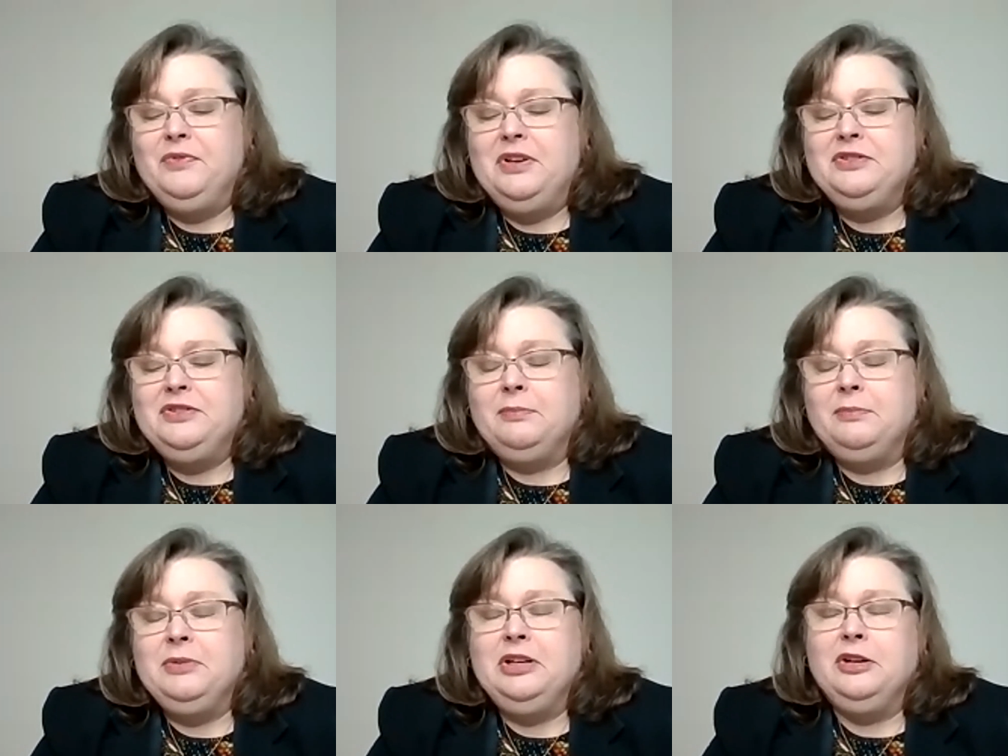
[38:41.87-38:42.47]

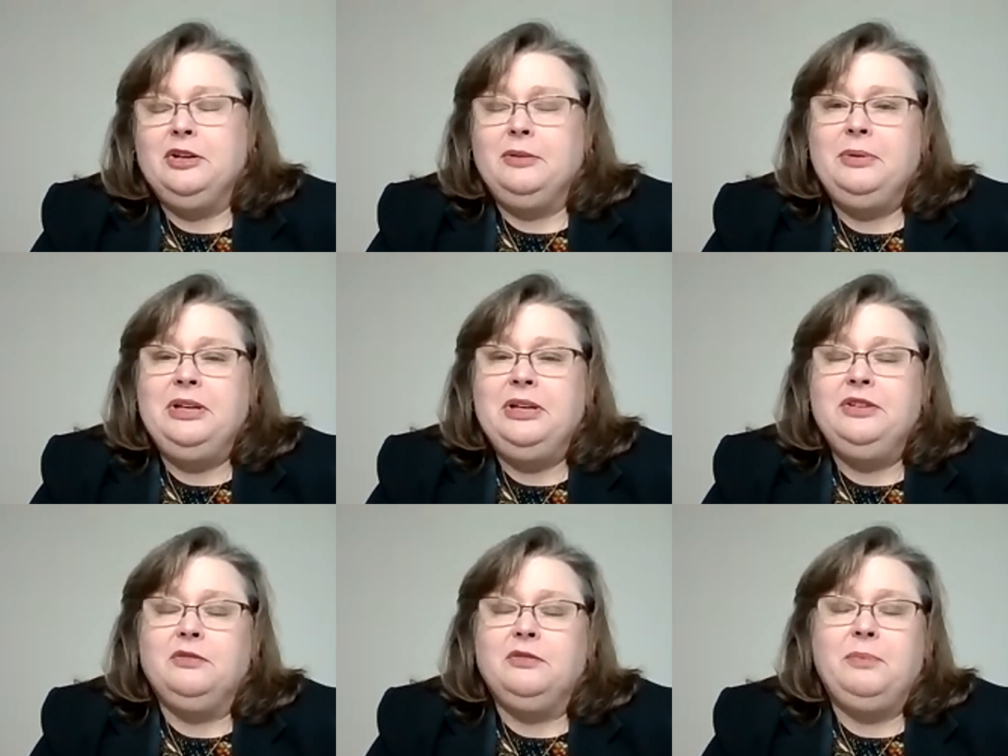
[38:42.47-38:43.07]
something on a
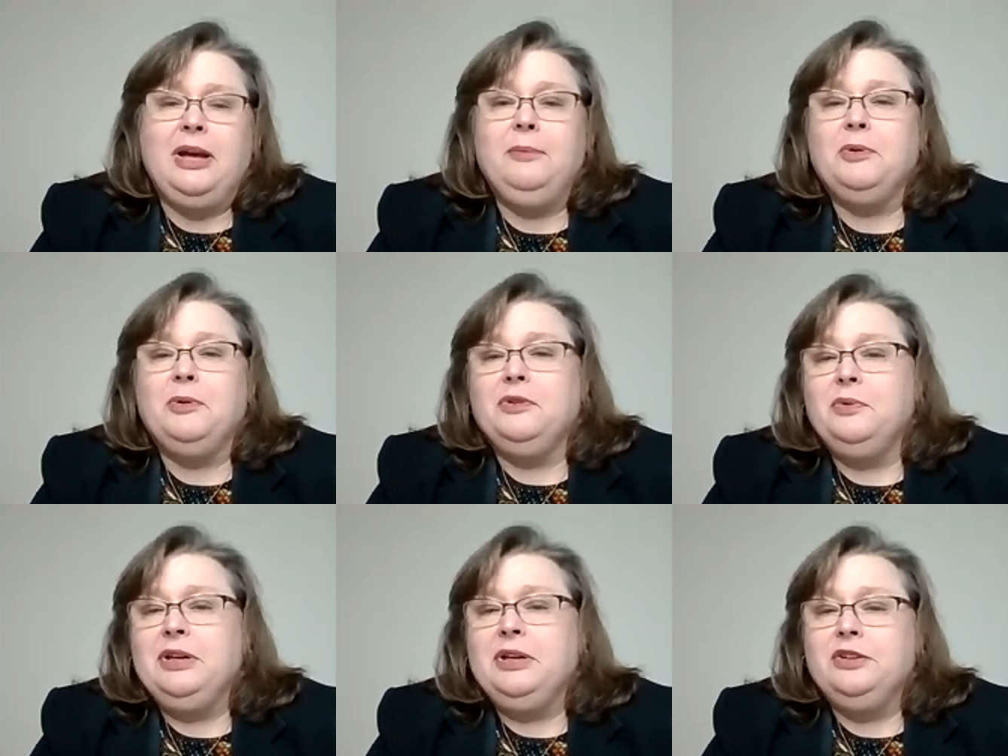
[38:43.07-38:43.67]
piece of paper
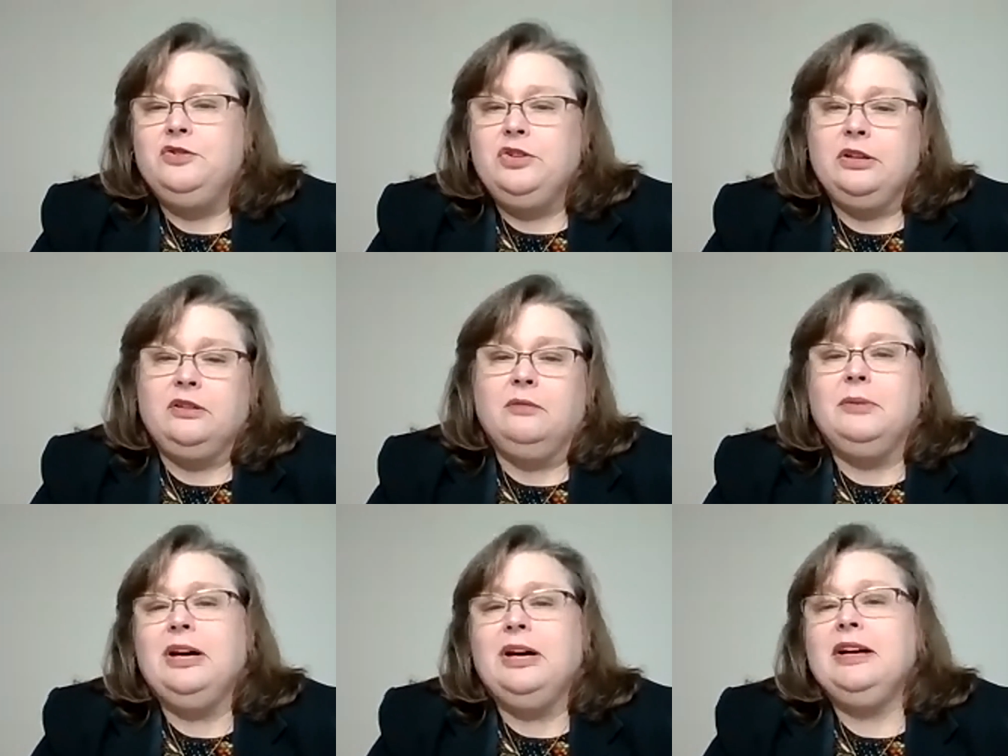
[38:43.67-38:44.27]
that we can check
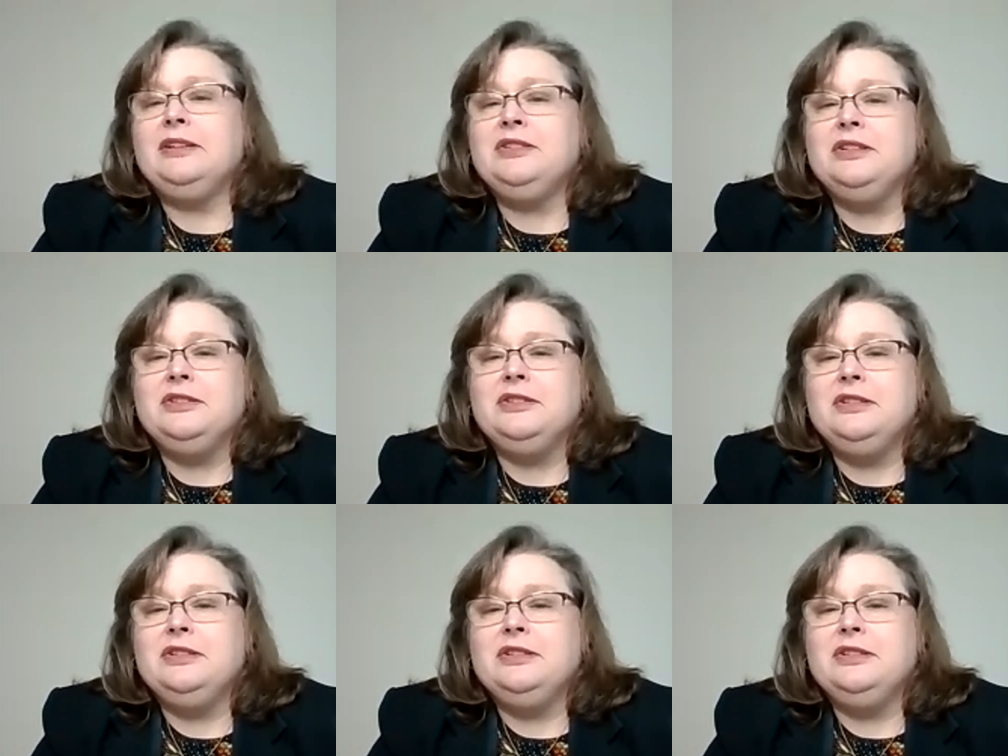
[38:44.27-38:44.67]
the boxes.